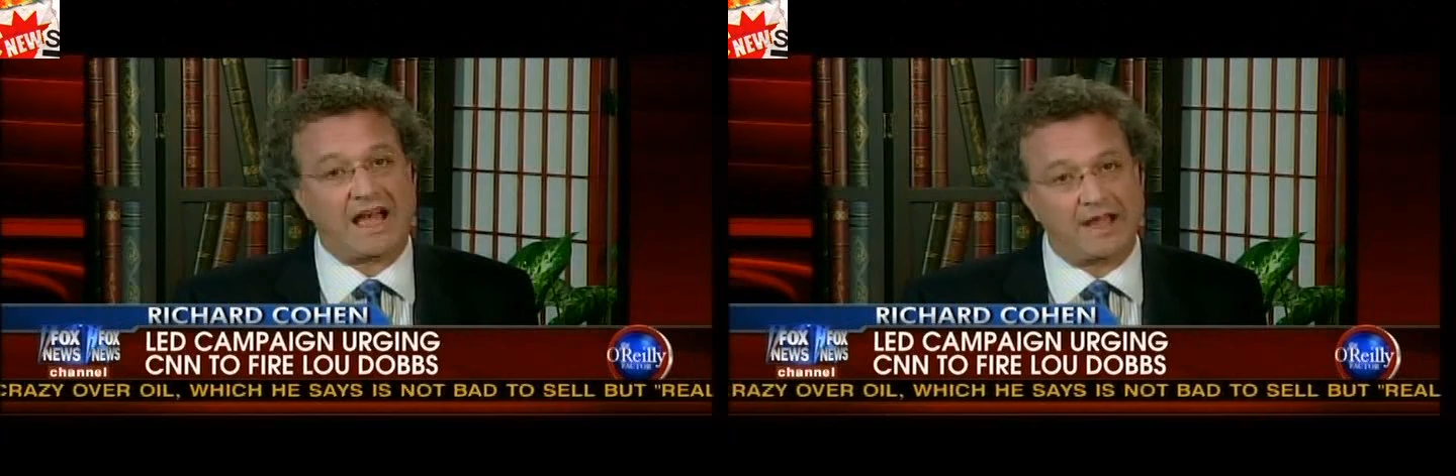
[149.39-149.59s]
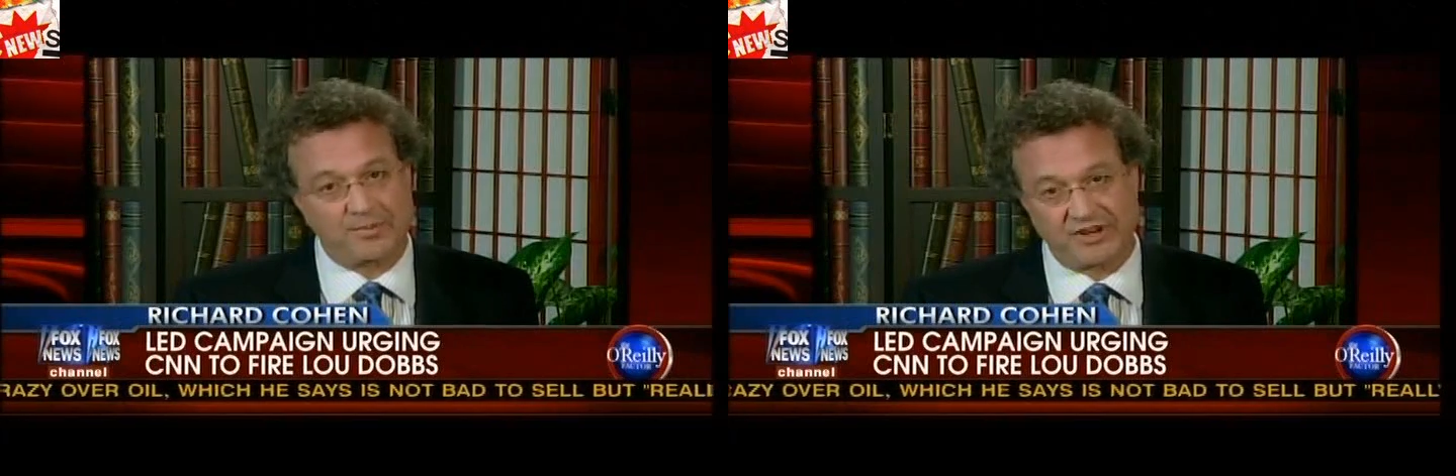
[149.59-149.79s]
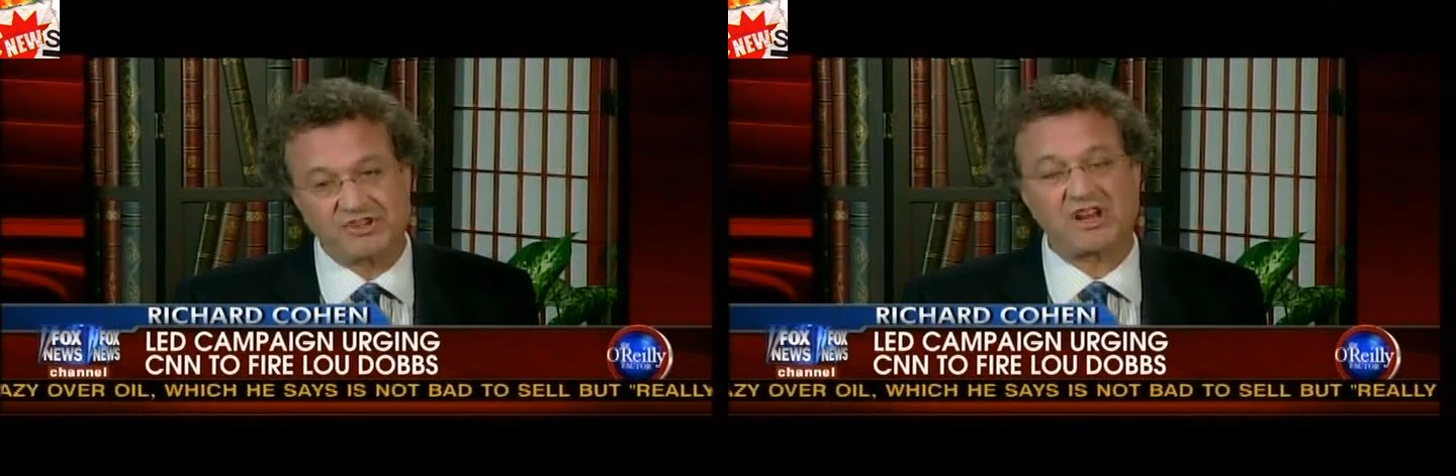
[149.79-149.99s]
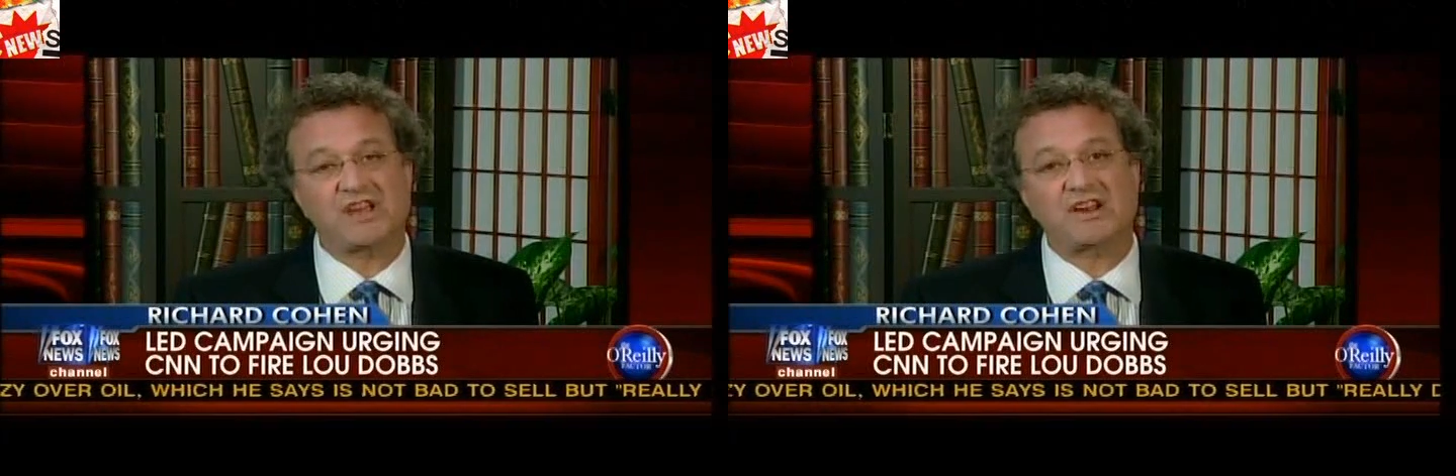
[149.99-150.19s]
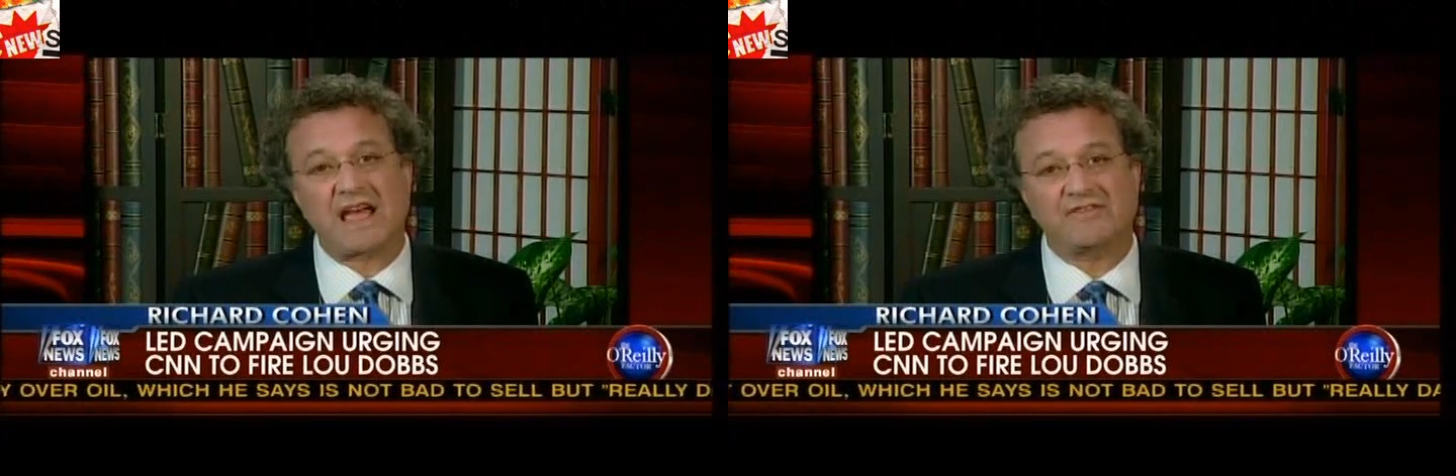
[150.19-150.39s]
I
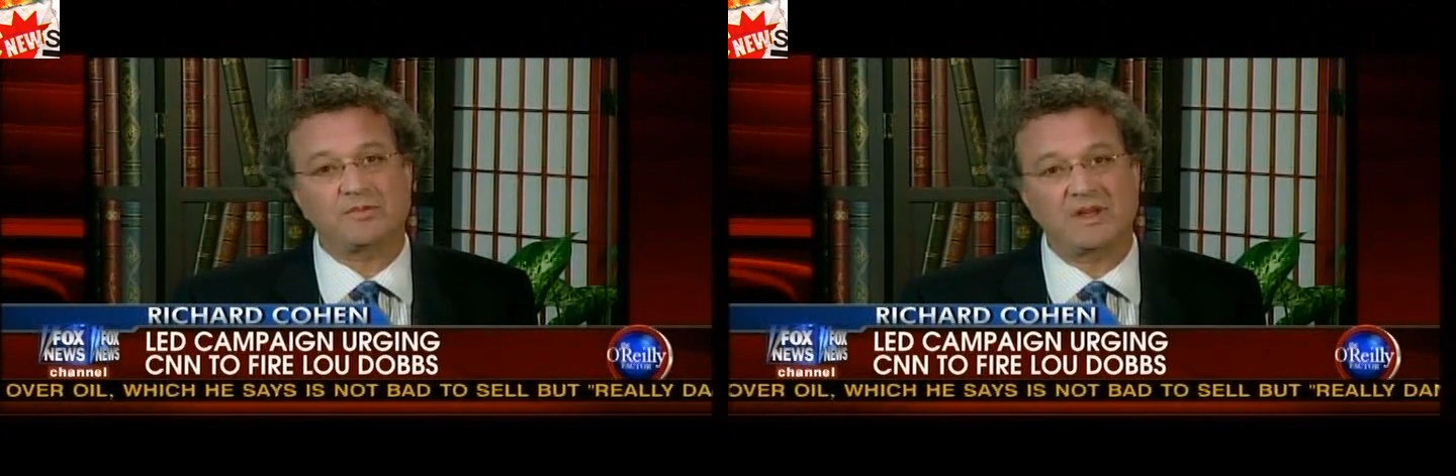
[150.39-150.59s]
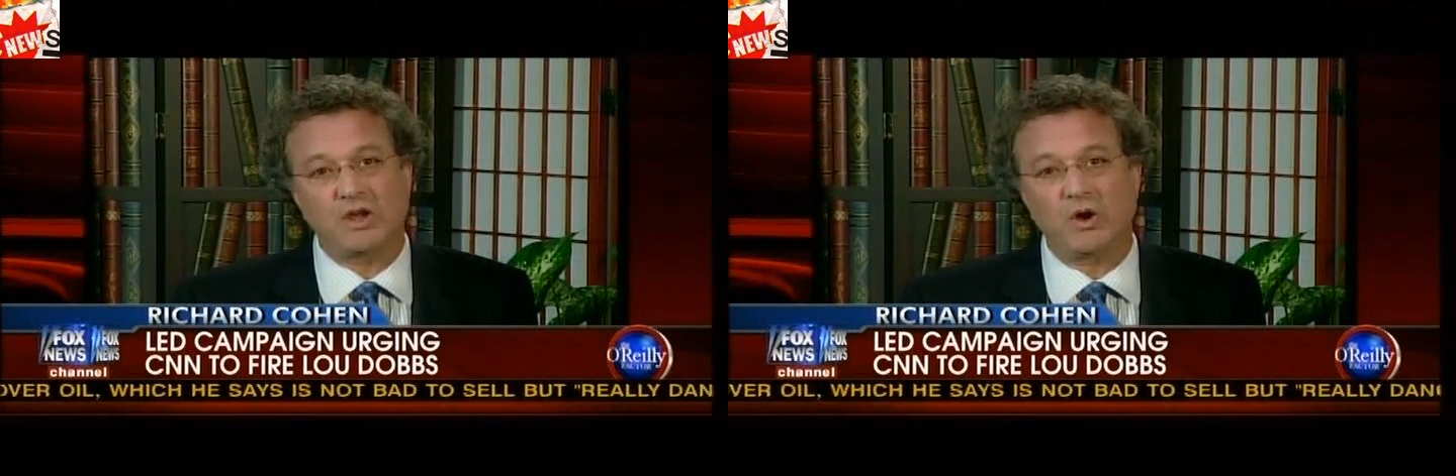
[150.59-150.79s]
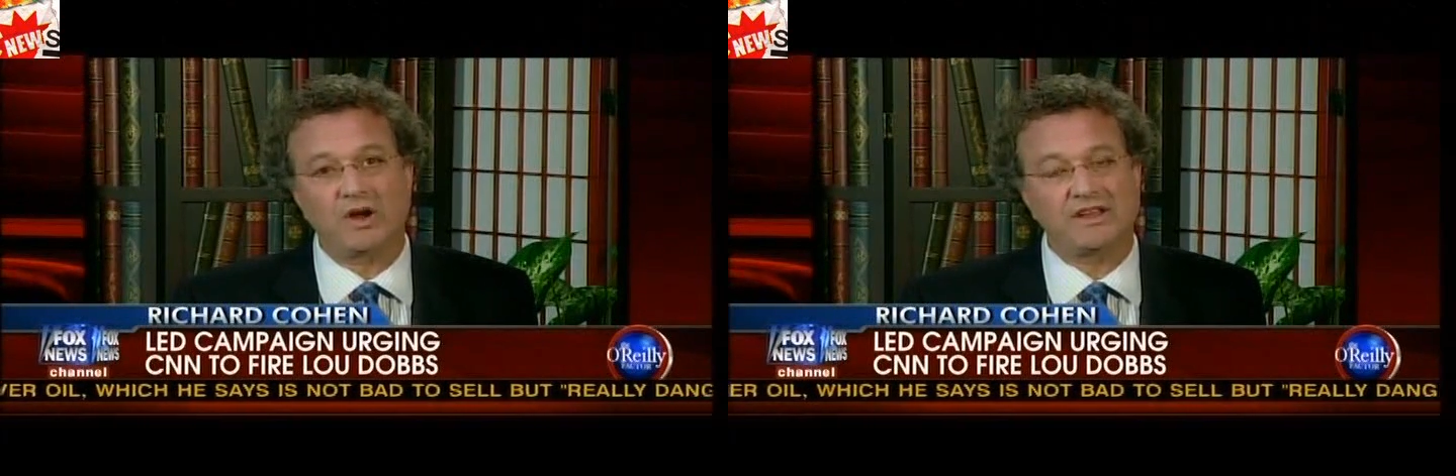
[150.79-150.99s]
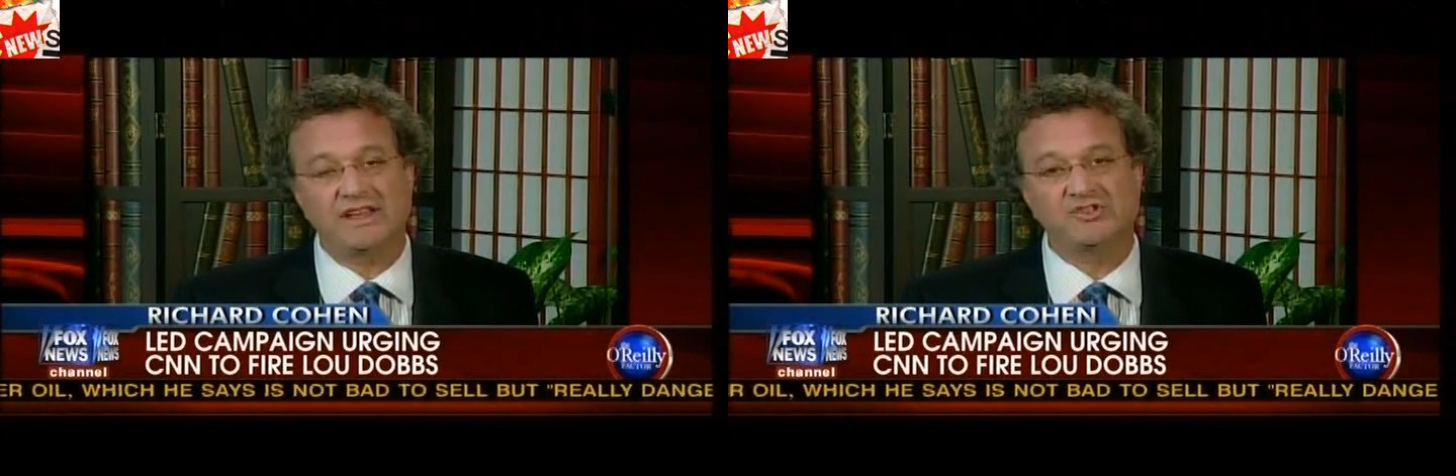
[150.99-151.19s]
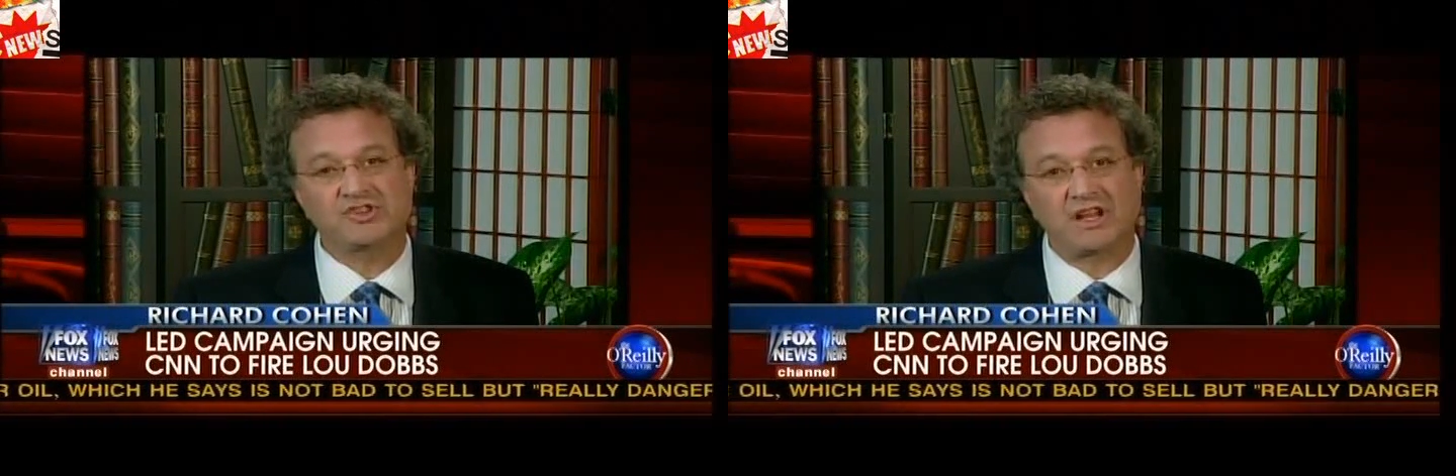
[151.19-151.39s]
appreciate your having me on
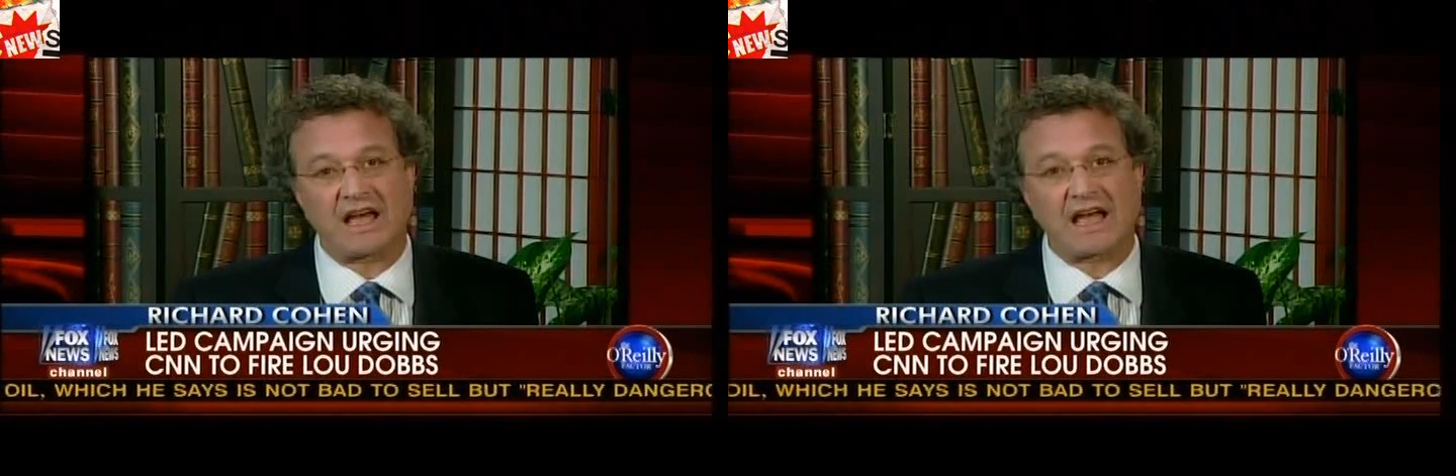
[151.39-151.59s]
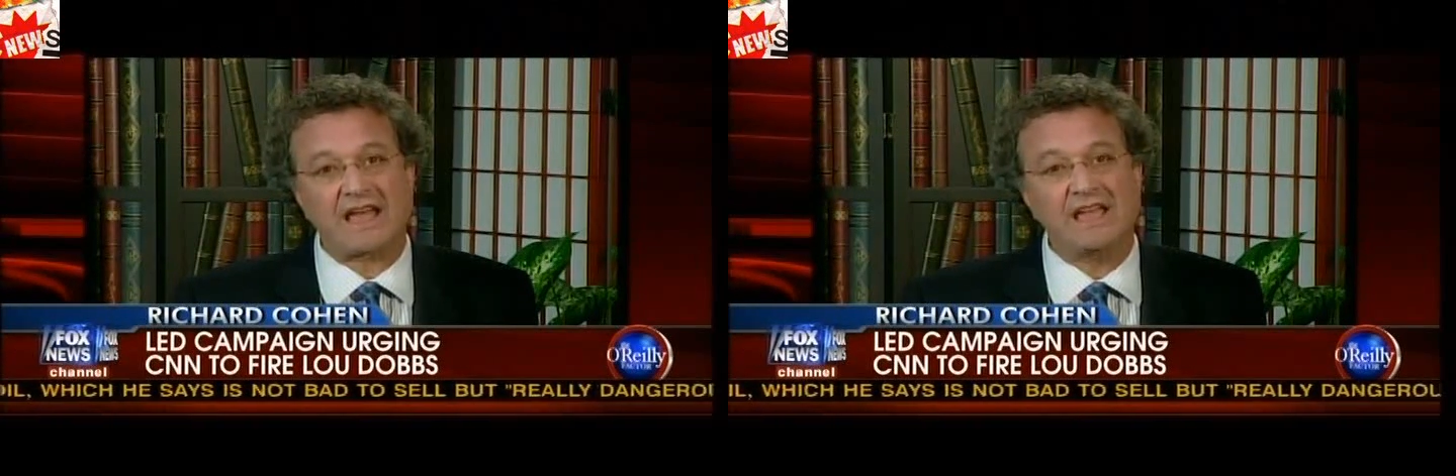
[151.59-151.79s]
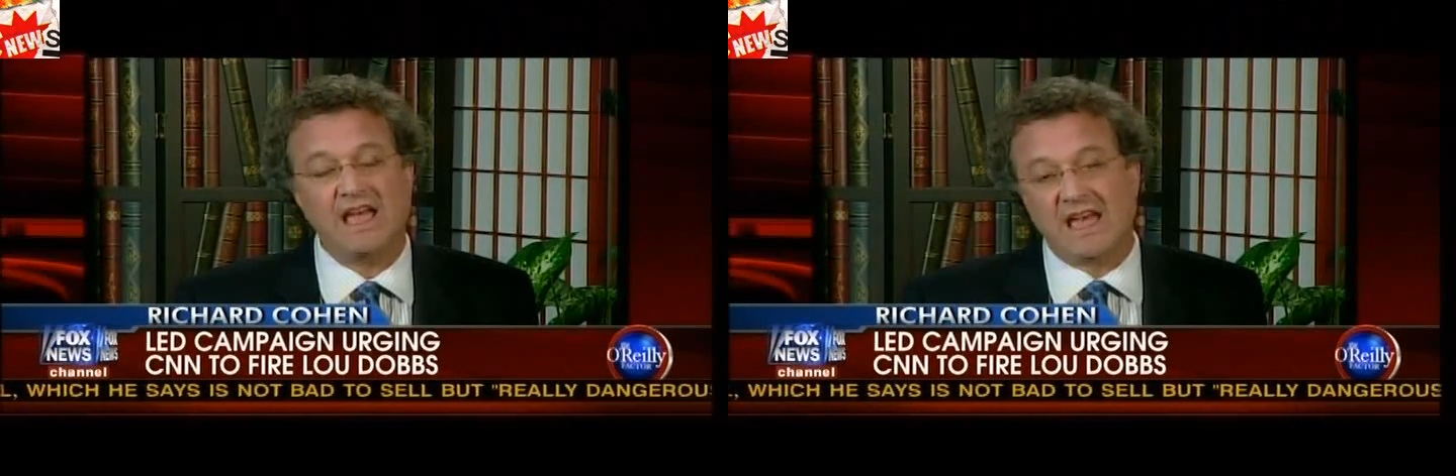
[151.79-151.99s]
in July,